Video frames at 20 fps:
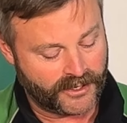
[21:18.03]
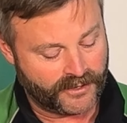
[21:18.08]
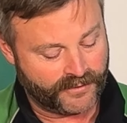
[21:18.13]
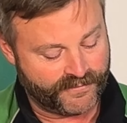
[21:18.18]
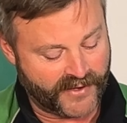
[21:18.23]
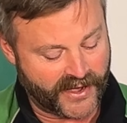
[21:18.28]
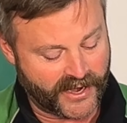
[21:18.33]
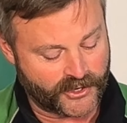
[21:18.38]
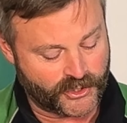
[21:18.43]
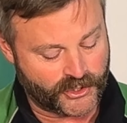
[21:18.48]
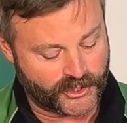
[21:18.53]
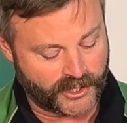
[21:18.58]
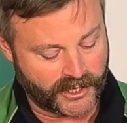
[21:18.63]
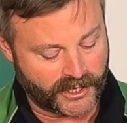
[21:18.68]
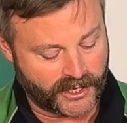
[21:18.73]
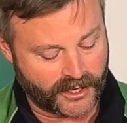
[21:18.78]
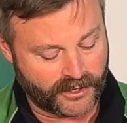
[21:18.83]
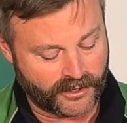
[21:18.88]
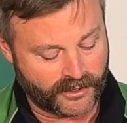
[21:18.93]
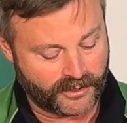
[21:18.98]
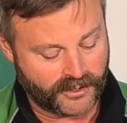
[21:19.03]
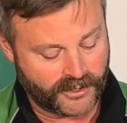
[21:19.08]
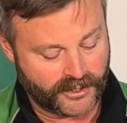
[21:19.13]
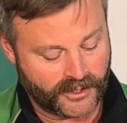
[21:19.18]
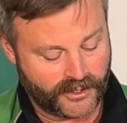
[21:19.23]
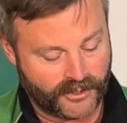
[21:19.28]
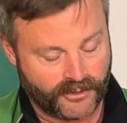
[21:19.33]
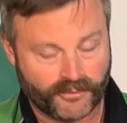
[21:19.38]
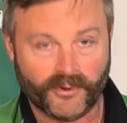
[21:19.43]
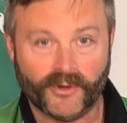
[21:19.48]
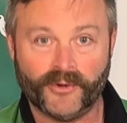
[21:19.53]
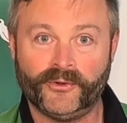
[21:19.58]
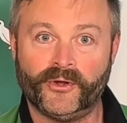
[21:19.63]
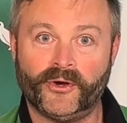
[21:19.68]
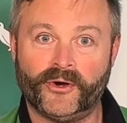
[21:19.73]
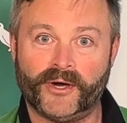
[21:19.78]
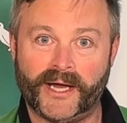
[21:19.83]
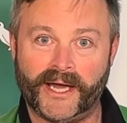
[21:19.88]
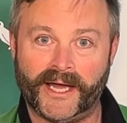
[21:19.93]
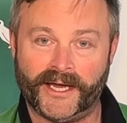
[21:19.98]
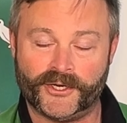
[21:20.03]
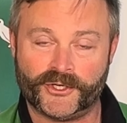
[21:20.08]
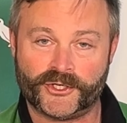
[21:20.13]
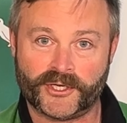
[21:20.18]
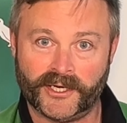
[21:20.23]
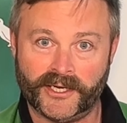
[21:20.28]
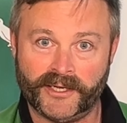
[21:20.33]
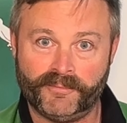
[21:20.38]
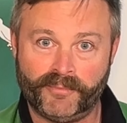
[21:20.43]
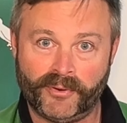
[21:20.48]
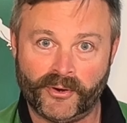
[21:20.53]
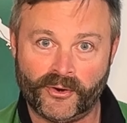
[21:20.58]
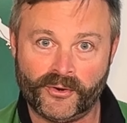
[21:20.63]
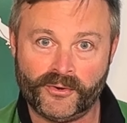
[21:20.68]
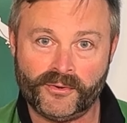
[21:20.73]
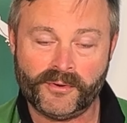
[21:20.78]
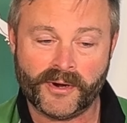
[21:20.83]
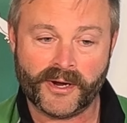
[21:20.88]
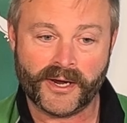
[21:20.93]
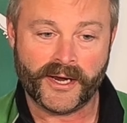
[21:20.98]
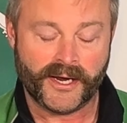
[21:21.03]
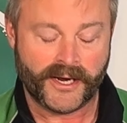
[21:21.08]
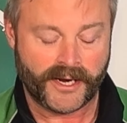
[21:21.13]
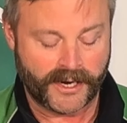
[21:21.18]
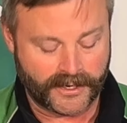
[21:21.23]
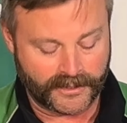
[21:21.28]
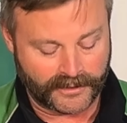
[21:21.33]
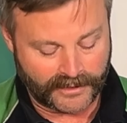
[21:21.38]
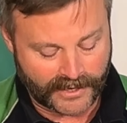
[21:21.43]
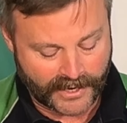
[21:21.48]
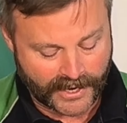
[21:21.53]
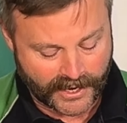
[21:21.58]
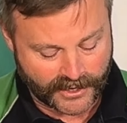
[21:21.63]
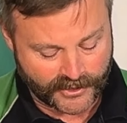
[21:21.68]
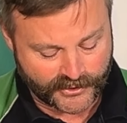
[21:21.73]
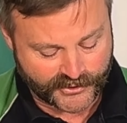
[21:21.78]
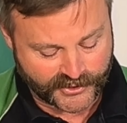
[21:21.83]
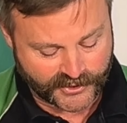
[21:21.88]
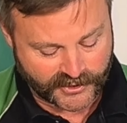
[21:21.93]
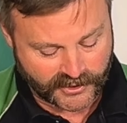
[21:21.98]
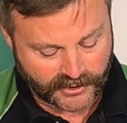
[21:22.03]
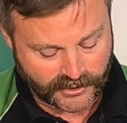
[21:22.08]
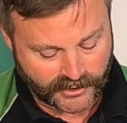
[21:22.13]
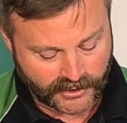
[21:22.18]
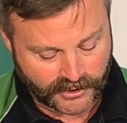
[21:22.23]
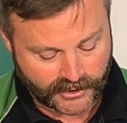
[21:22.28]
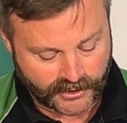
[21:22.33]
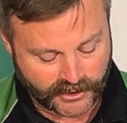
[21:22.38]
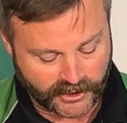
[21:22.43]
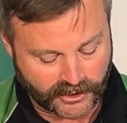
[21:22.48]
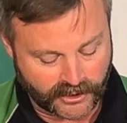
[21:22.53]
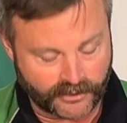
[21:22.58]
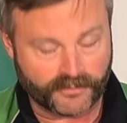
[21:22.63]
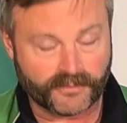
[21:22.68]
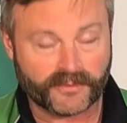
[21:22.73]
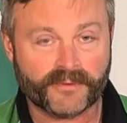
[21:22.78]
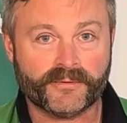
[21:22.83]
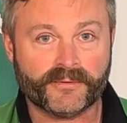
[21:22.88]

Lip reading: That trigger will not actually pull unless you